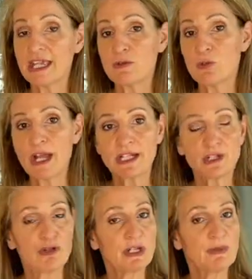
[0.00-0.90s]
in white,
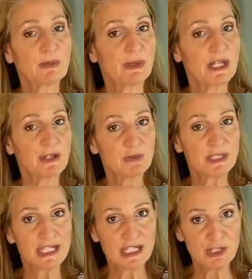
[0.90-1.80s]
cream, depending on
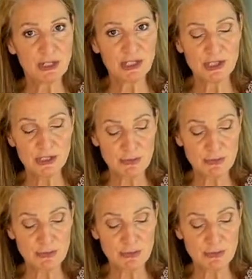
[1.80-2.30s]
what color dresses